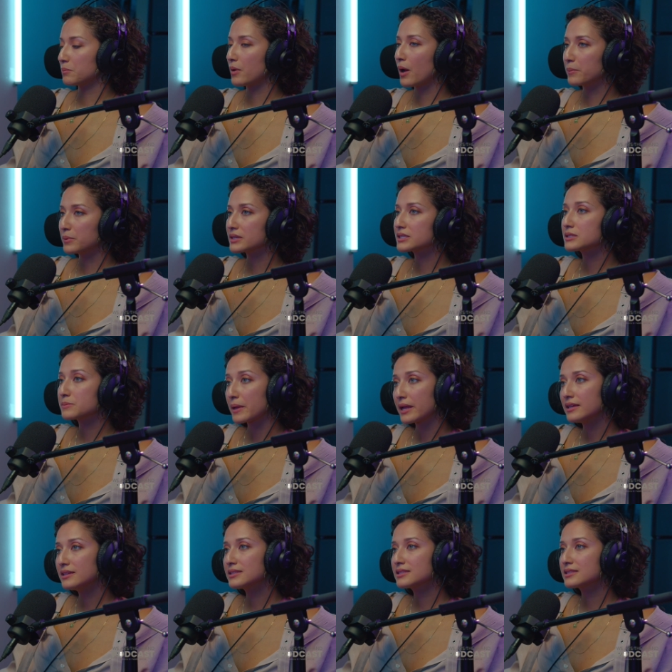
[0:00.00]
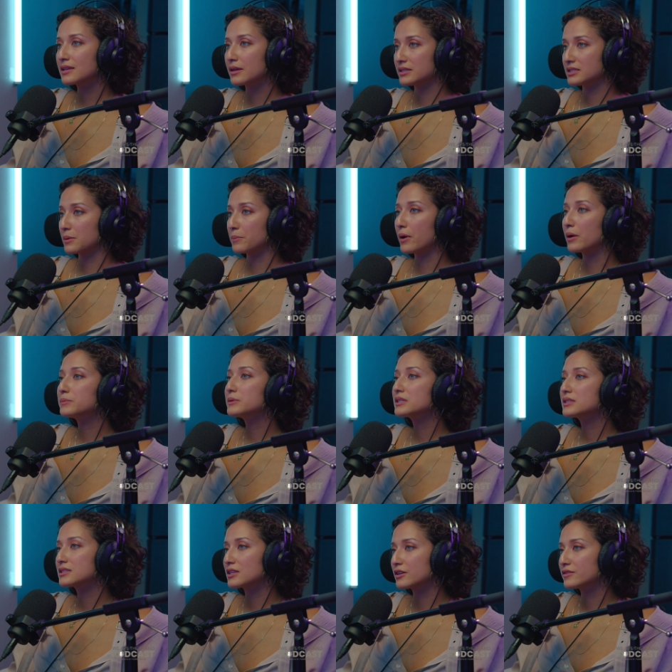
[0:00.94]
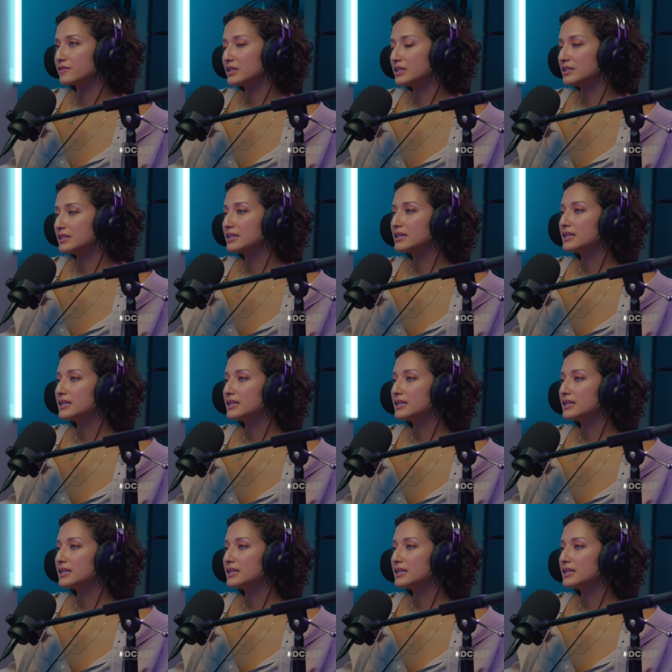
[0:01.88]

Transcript: public space as a public servant.